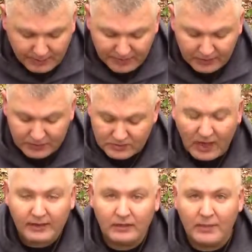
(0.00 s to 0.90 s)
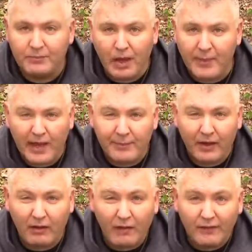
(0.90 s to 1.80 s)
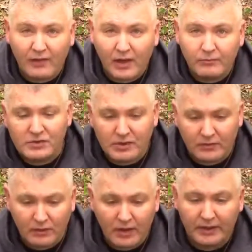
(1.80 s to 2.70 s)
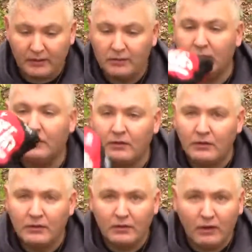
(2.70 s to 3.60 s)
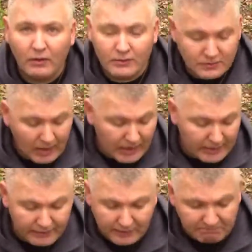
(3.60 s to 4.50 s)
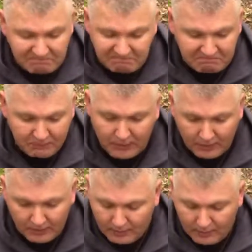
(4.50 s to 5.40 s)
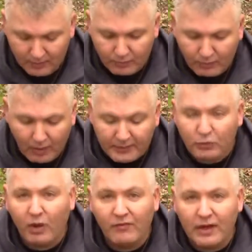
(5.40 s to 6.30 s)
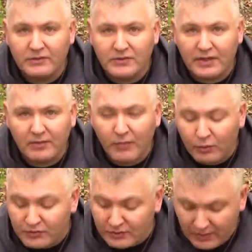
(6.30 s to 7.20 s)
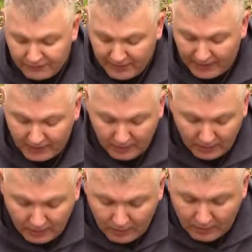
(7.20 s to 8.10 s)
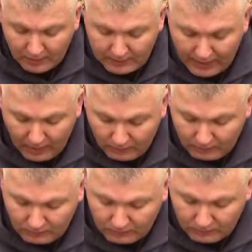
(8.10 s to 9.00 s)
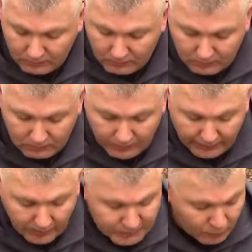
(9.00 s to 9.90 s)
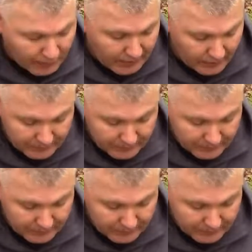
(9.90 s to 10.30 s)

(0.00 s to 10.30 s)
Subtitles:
of thing. This I keep in my backpack all the time. It's light. You know, it's not even probably 12 ounces at the most, if that. Now, when it comes to weight,